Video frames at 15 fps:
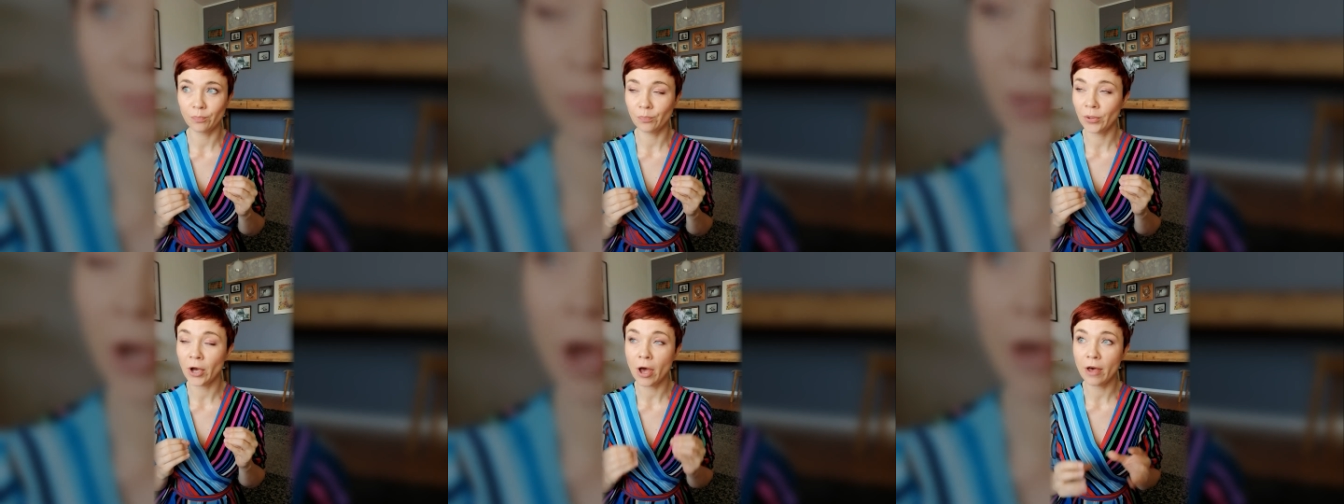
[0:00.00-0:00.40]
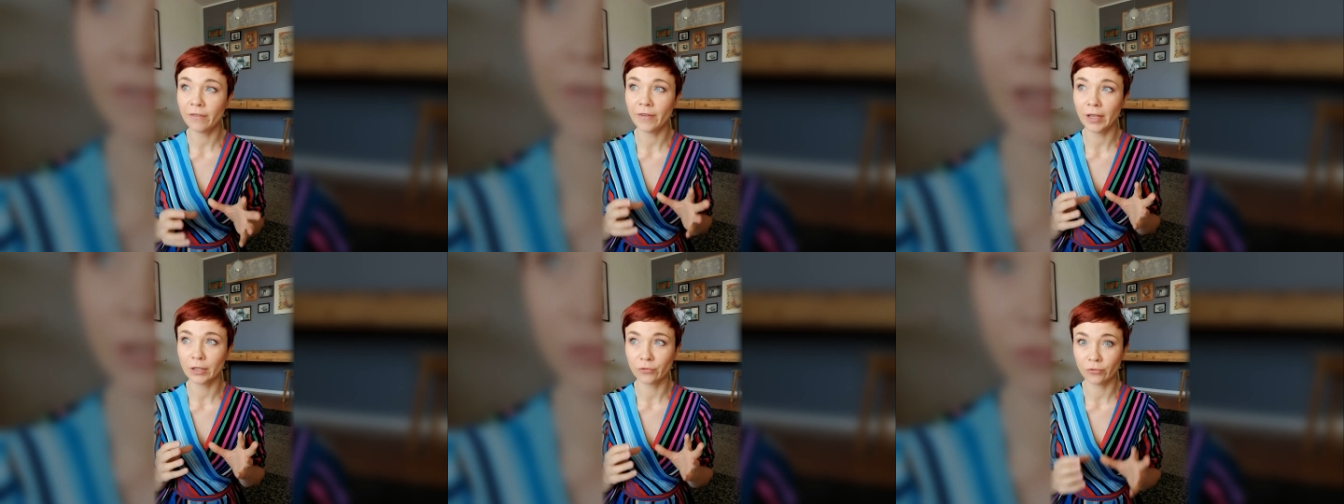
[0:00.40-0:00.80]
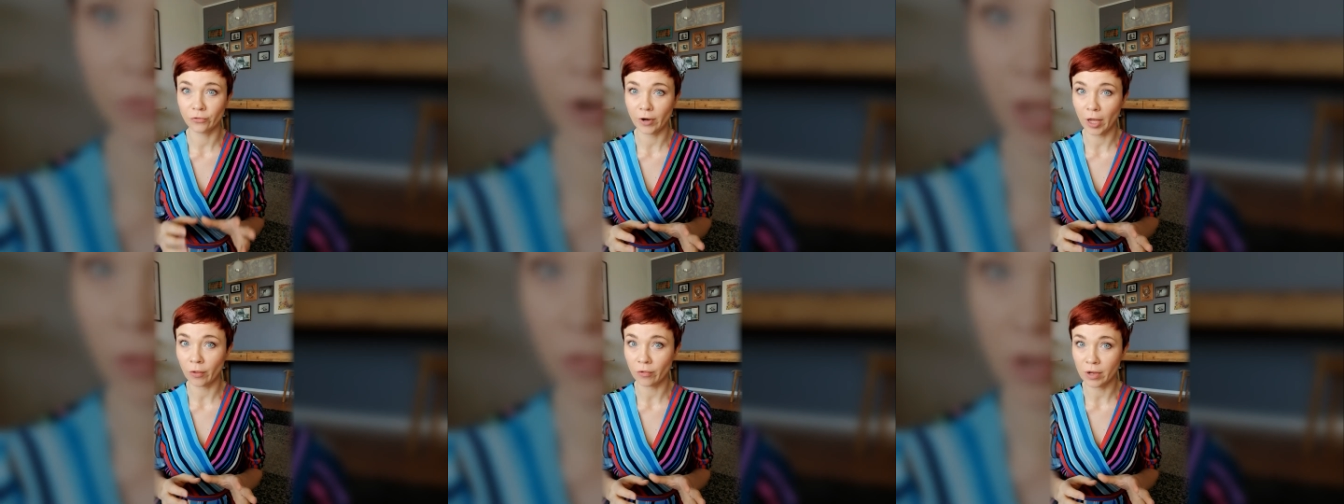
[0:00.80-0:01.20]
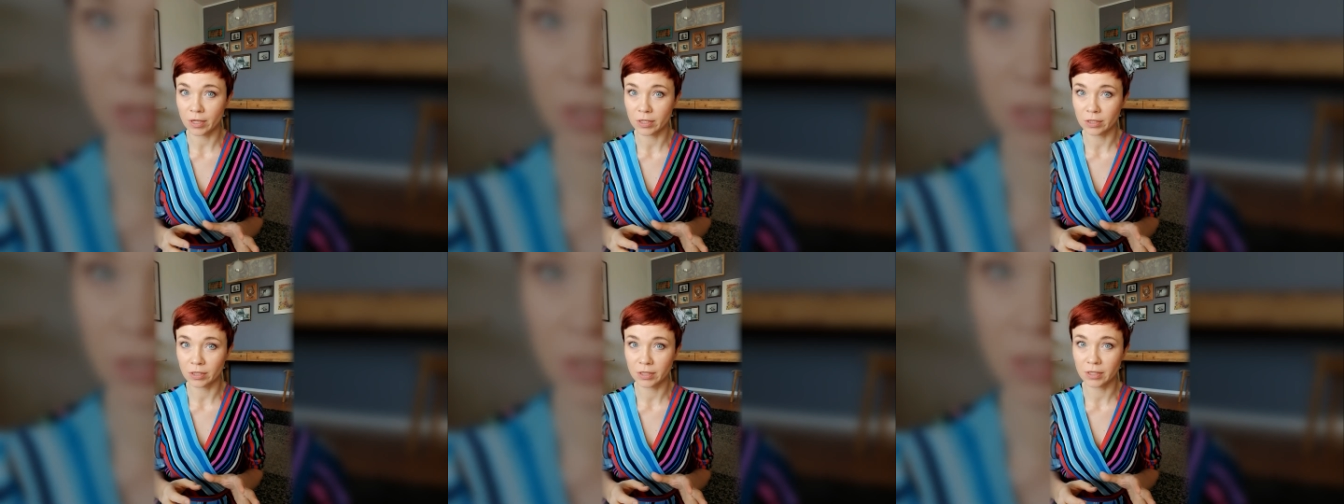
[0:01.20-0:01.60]
perfect
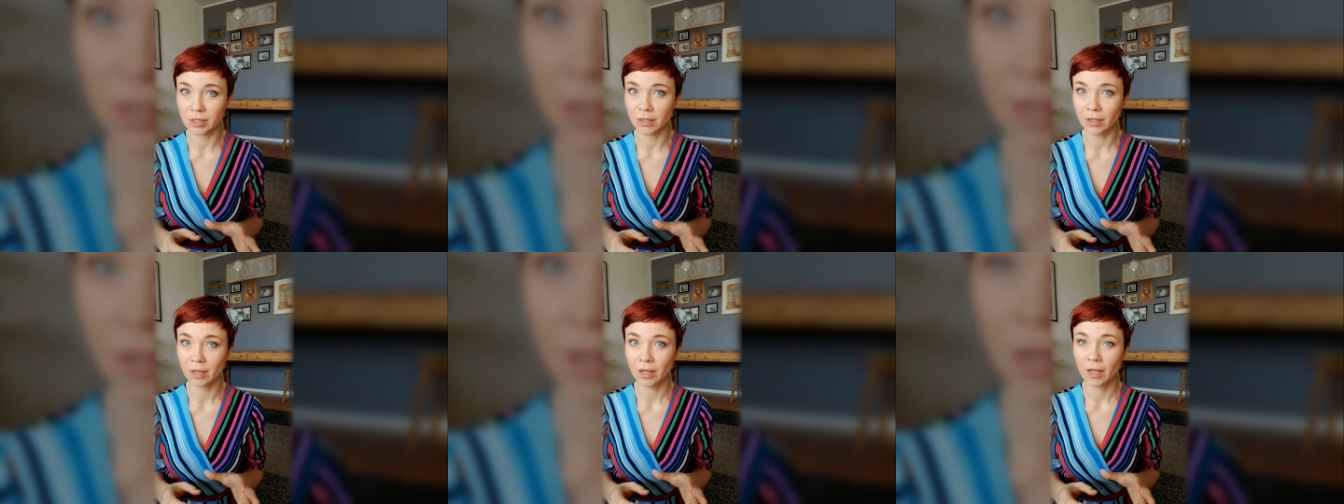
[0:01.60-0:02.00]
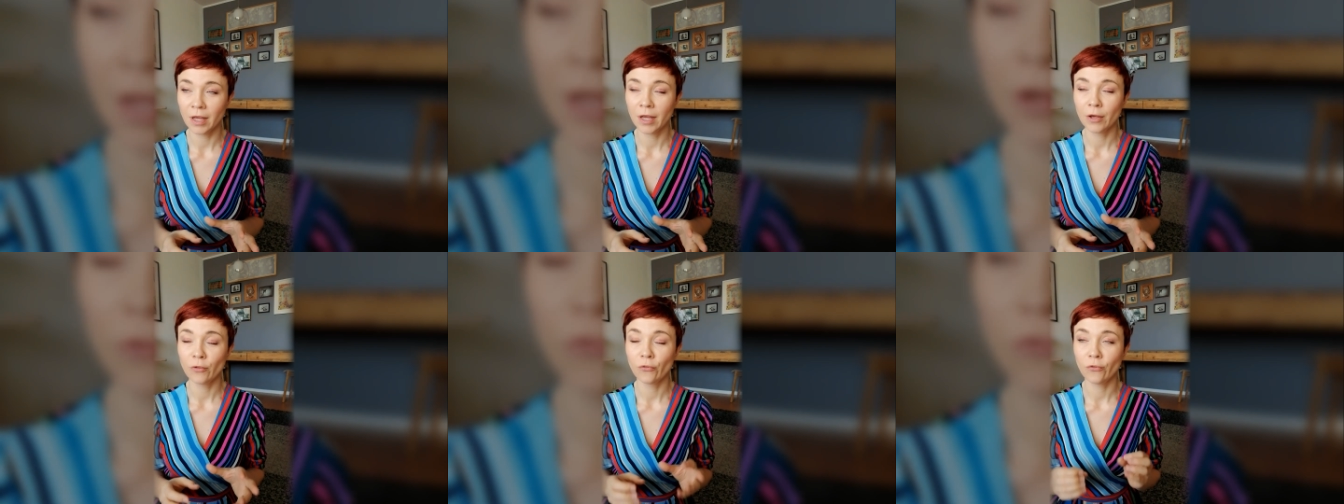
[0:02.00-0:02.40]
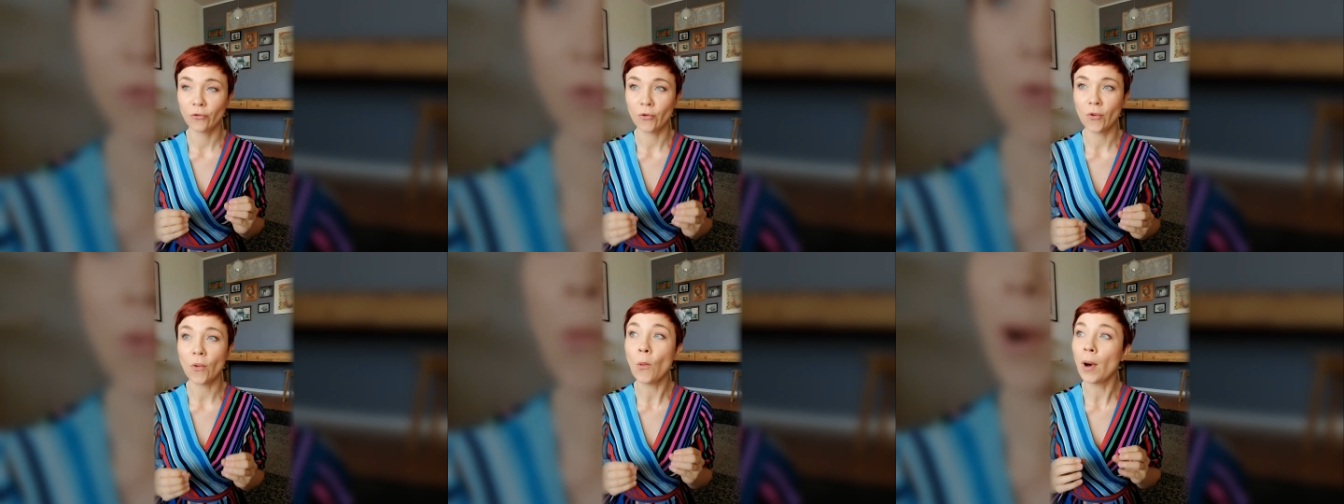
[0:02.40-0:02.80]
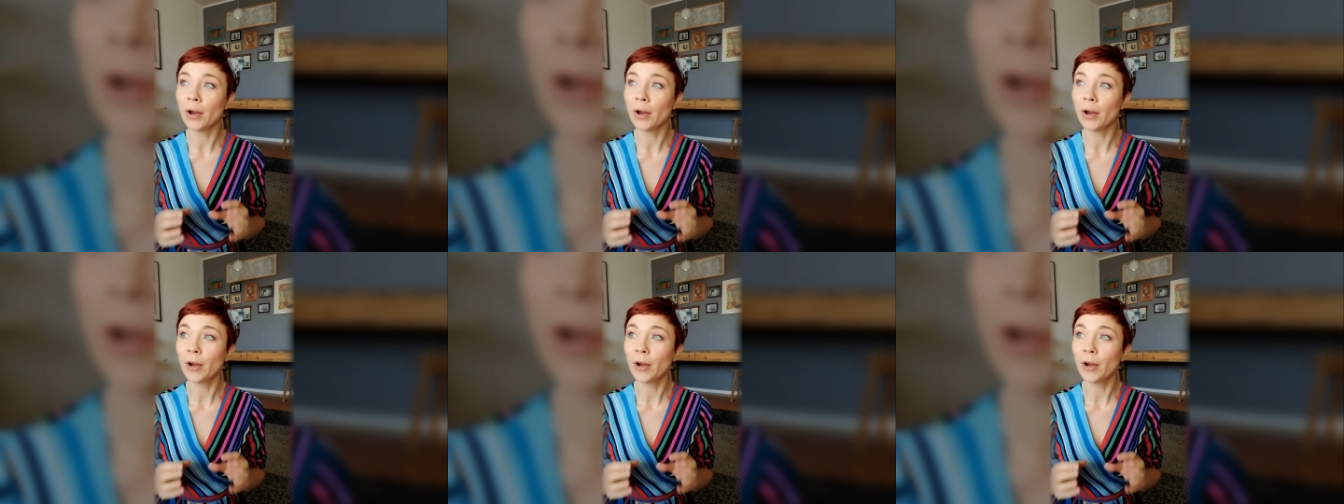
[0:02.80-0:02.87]
fragrance for